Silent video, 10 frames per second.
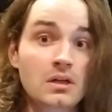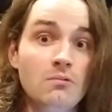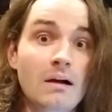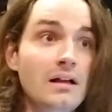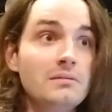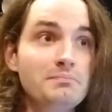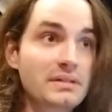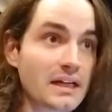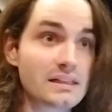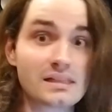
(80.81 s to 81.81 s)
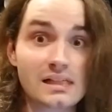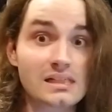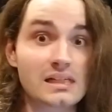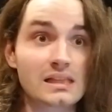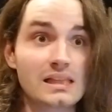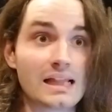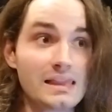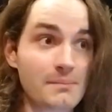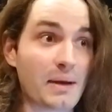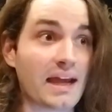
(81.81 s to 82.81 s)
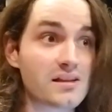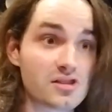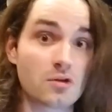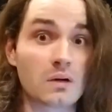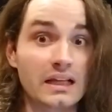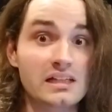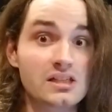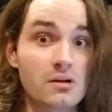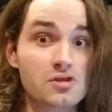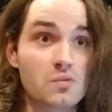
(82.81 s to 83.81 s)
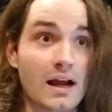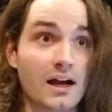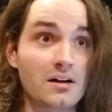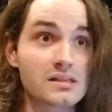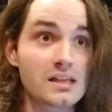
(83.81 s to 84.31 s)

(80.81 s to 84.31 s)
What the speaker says: well, consistent than the bands who released those records.